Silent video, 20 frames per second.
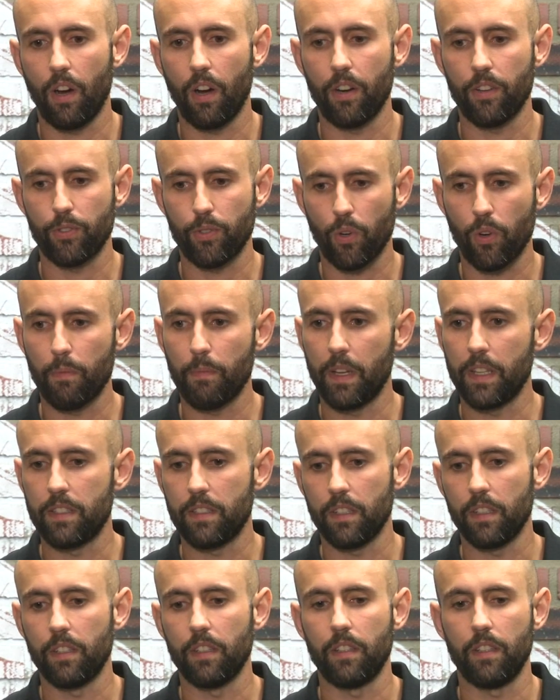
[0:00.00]
are
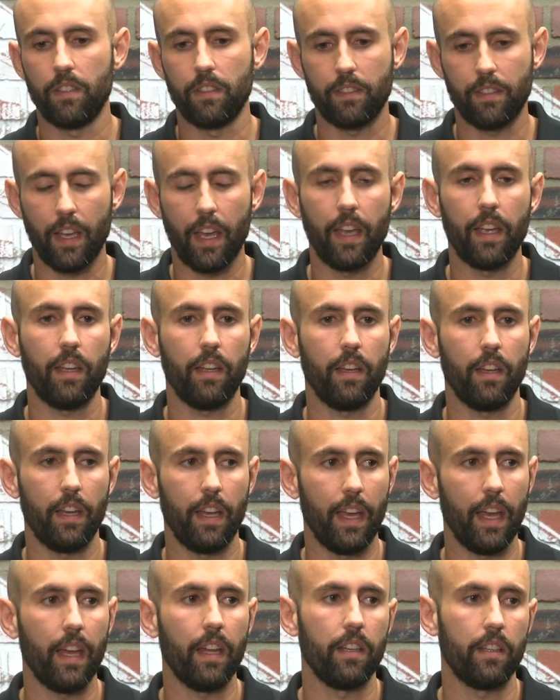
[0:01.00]
tormented day
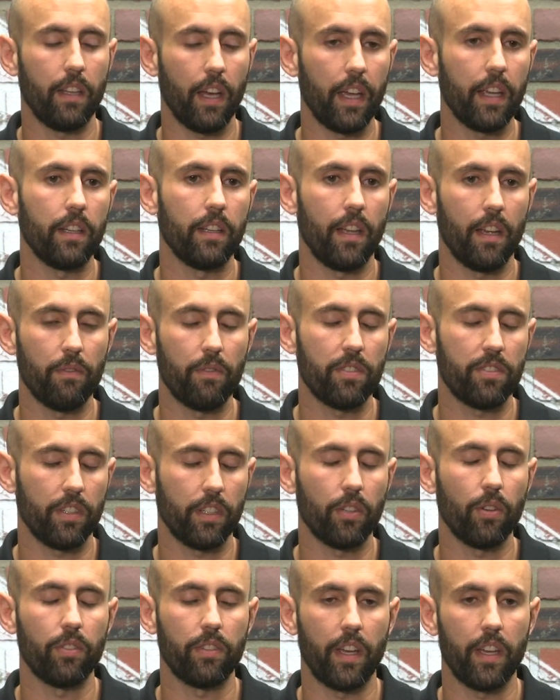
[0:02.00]
and night every
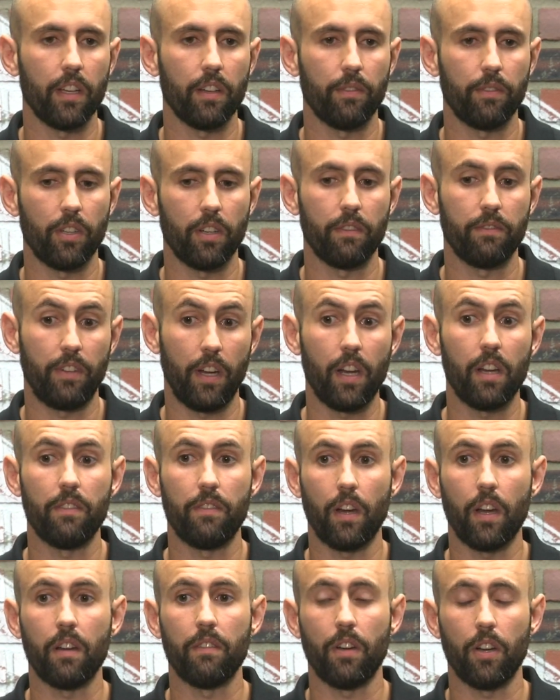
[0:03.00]
single day of their
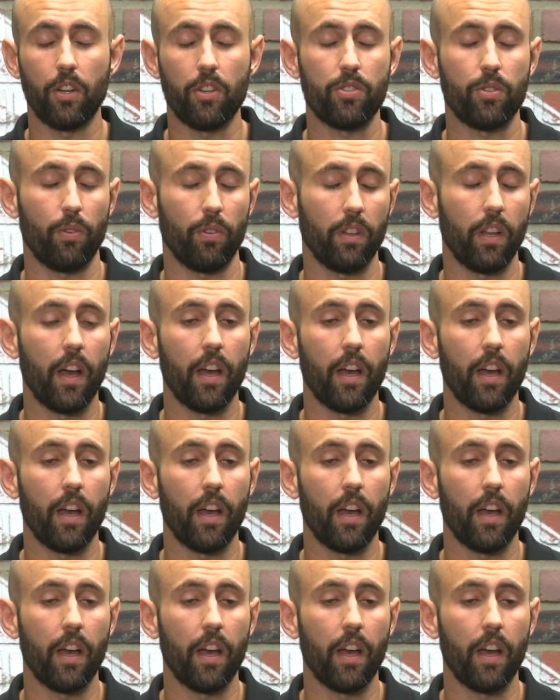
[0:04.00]
very, very, very short